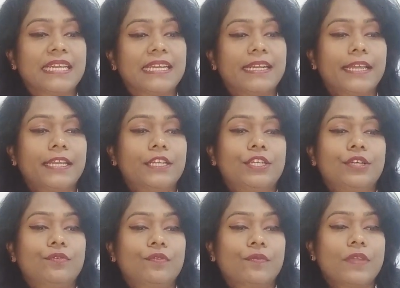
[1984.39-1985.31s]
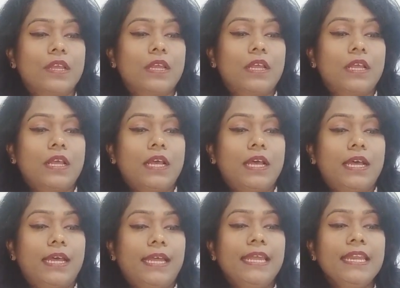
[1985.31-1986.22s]
Write down.
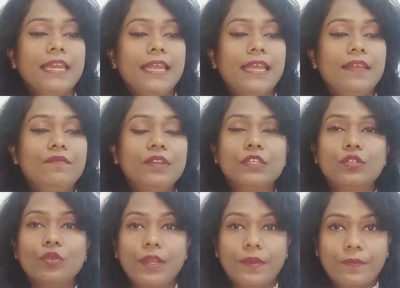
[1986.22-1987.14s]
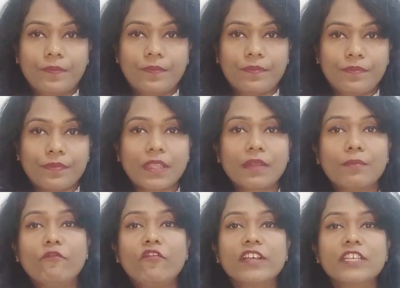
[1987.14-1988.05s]
In every soil,
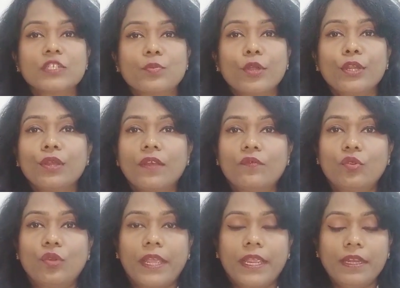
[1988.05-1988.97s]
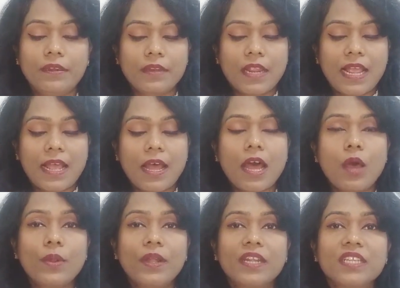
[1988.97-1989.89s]
first point you have to write
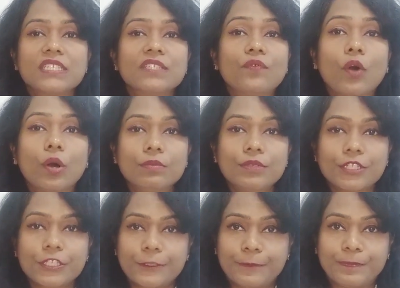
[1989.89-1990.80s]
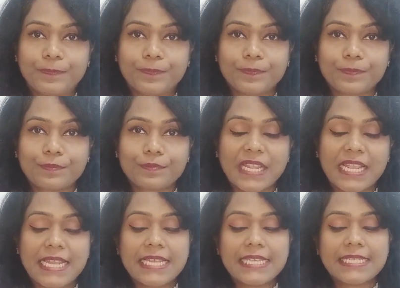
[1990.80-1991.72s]
how it is formed.
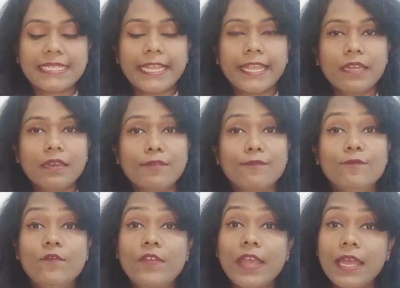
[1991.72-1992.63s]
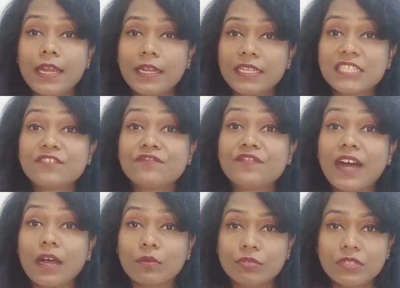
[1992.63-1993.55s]
Second, where it is
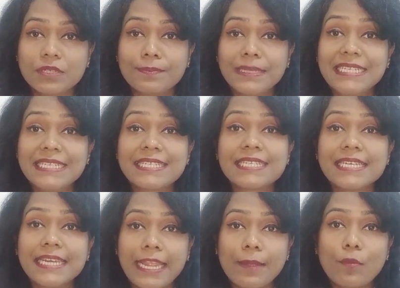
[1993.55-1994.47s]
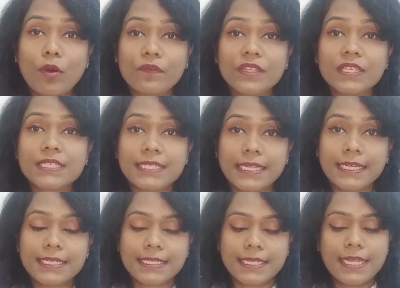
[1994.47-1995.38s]
found, means name of the
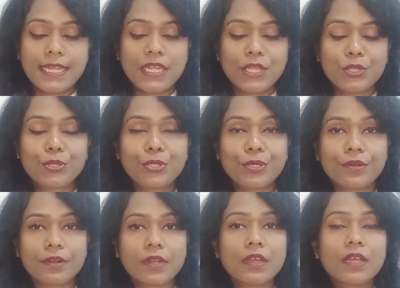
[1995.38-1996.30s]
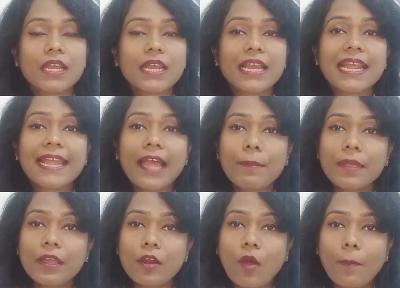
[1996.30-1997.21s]
states. Third,
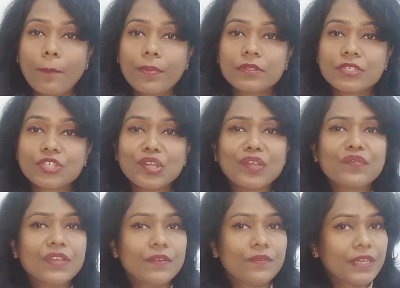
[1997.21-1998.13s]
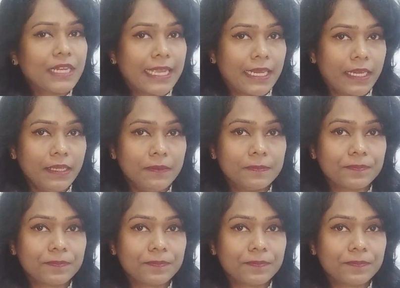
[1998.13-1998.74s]
chemical composition if given any.